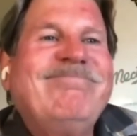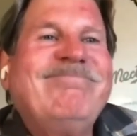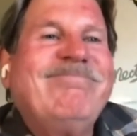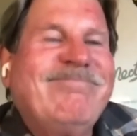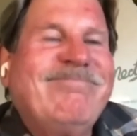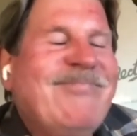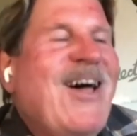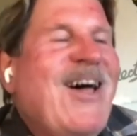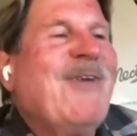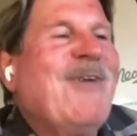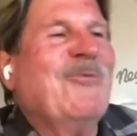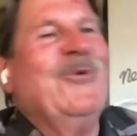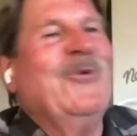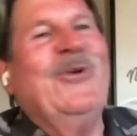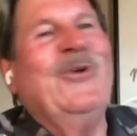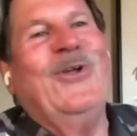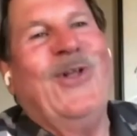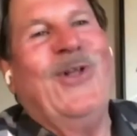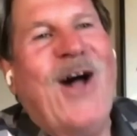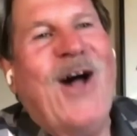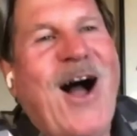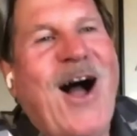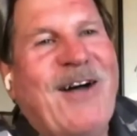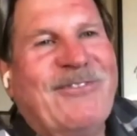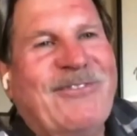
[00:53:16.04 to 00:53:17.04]
not real
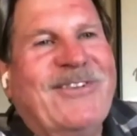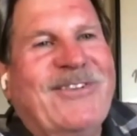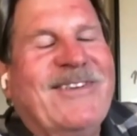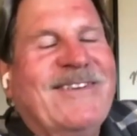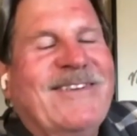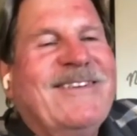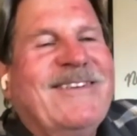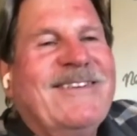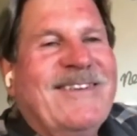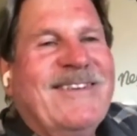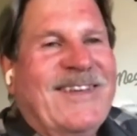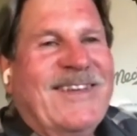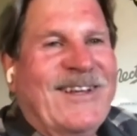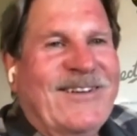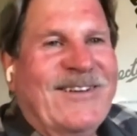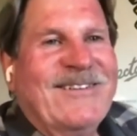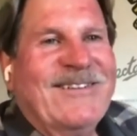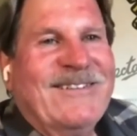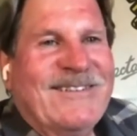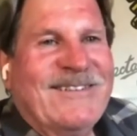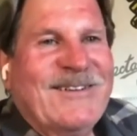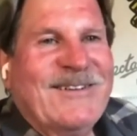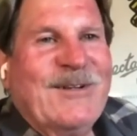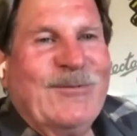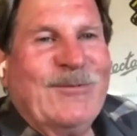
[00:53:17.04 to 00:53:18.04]
often, you know.
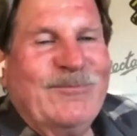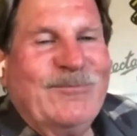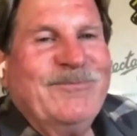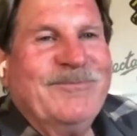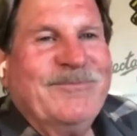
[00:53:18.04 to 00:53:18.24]
So